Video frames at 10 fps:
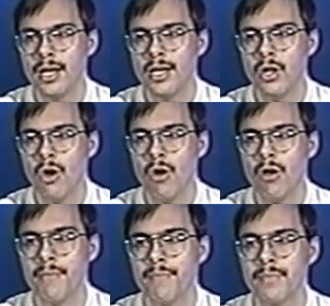In
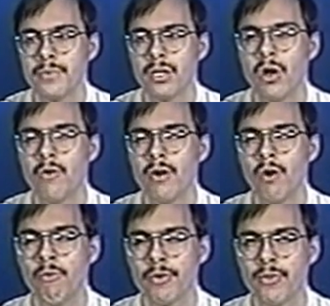all,
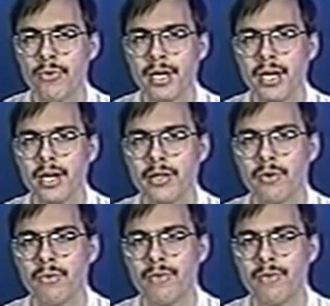over 300